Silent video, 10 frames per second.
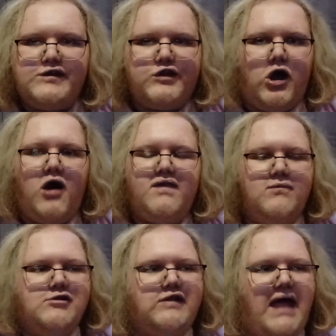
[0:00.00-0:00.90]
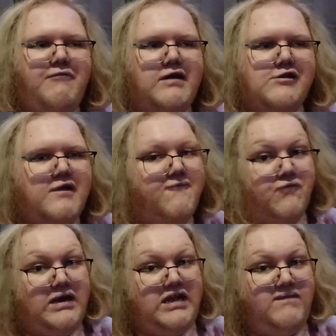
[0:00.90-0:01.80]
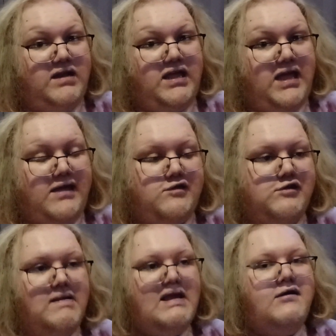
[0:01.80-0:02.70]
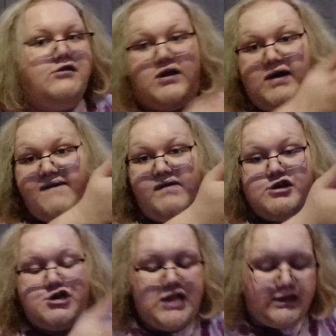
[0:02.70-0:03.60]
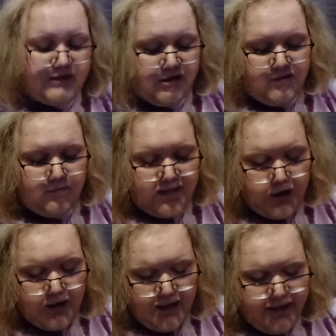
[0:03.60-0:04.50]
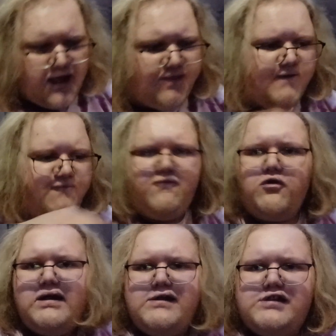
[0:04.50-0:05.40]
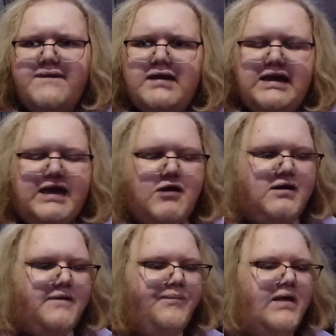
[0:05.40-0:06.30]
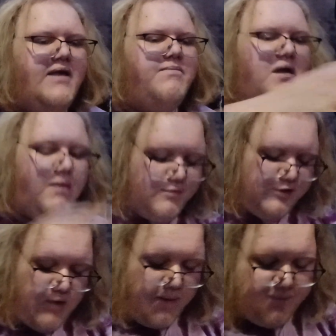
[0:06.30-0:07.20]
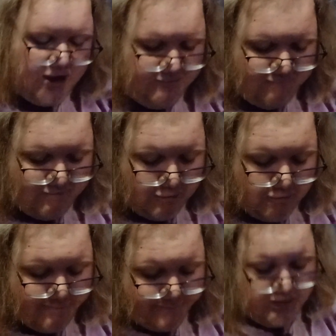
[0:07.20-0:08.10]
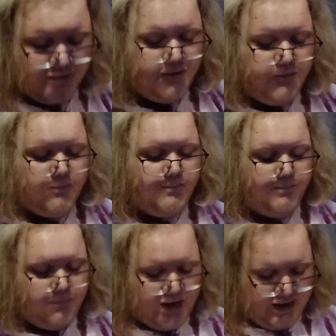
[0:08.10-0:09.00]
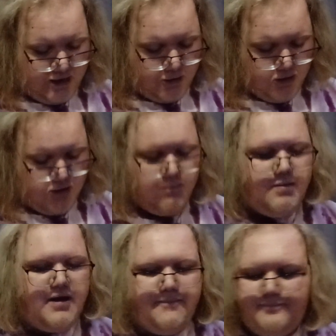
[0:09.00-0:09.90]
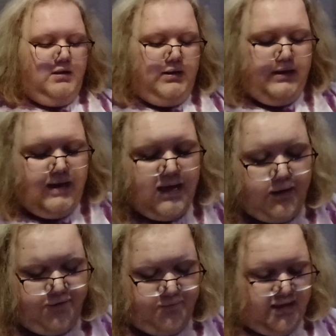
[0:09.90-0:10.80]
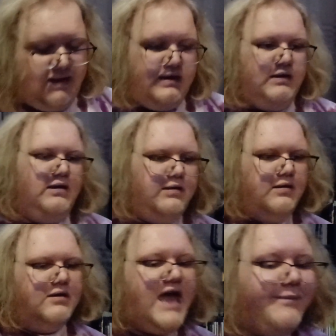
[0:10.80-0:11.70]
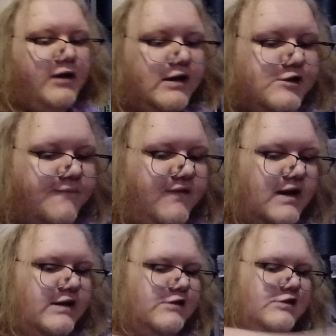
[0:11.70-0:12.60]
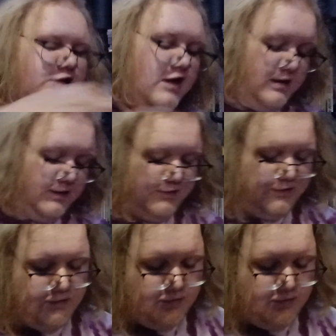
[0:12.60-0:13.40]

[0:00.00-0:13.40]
cart that was just advertising free DVD cases. So now I have a shit ton over there. I think 47 I counted. Maybe I've swapped out a few by now, but I don't know, man. Capitalism fucking sucks.